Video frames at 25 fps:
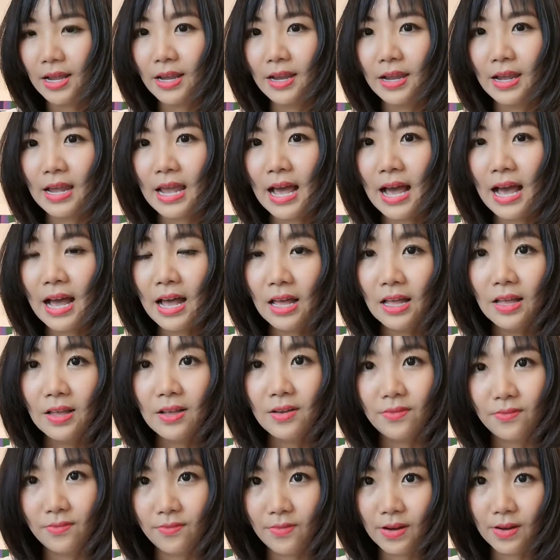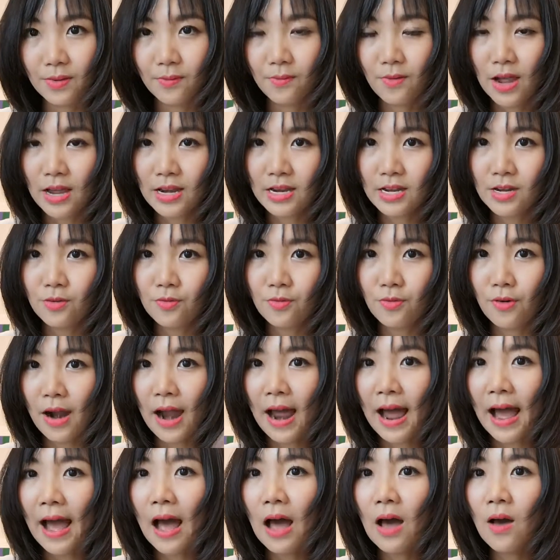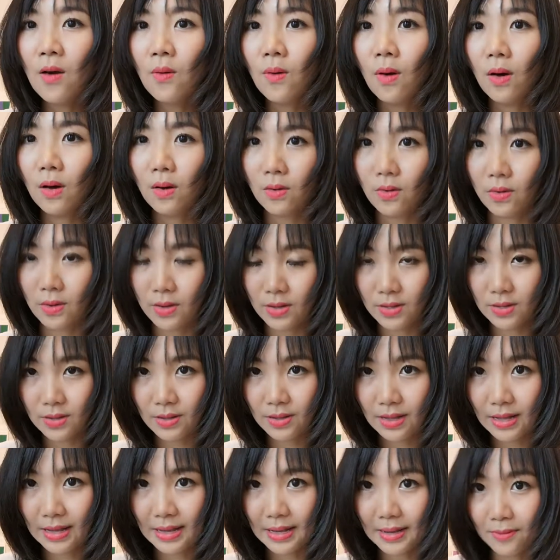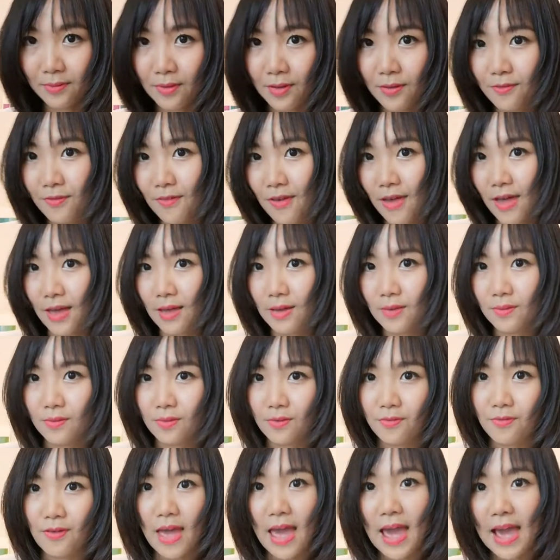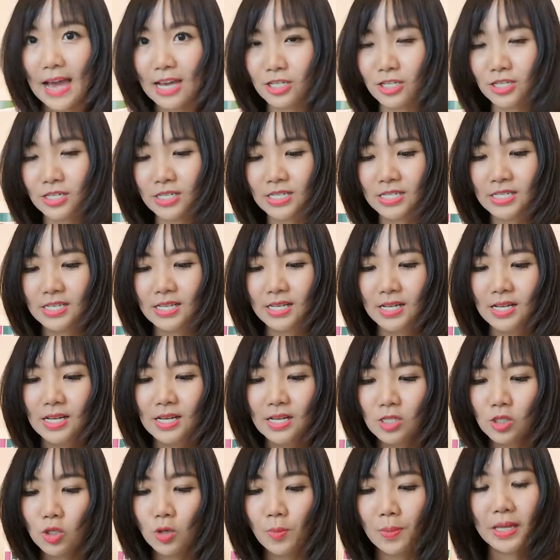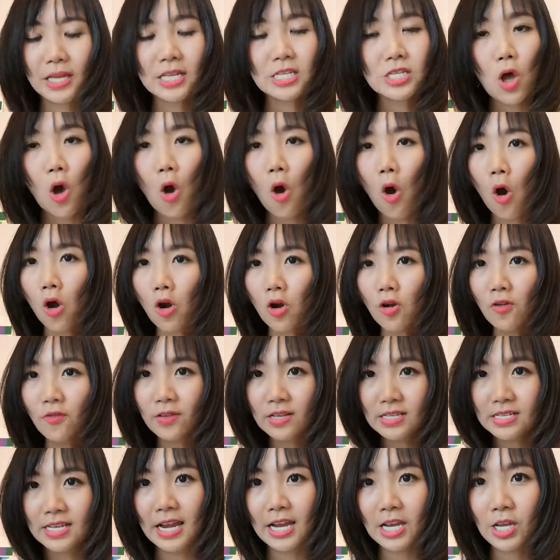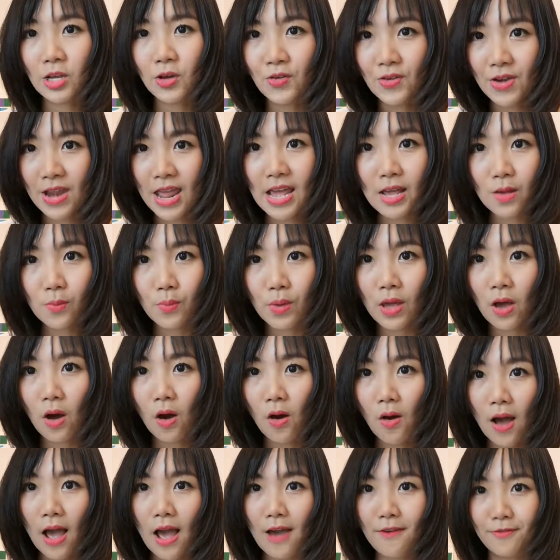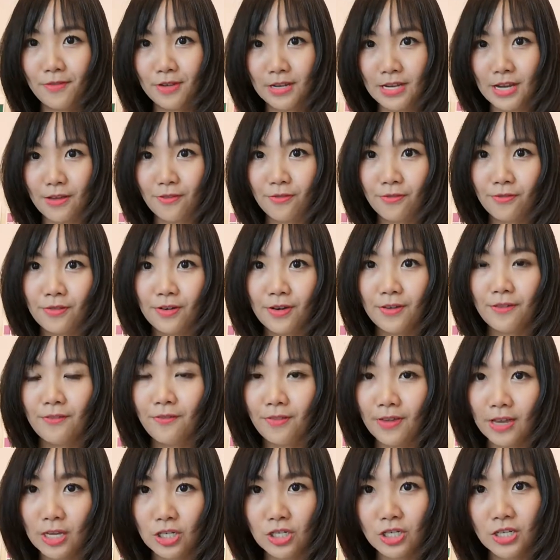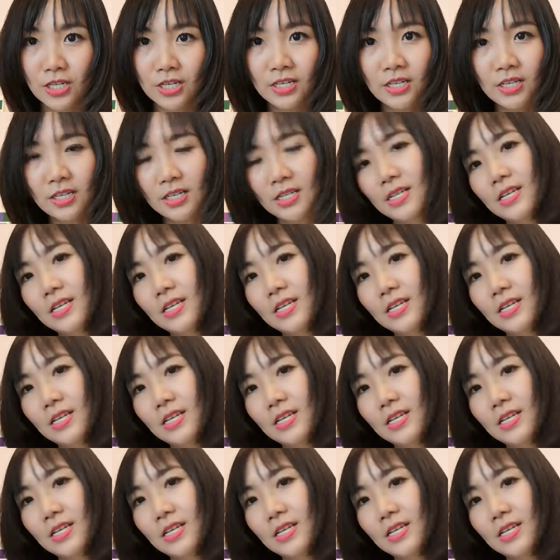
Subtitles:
Yeah, whether round or with edges. So because all of us are unique, we all have different feature.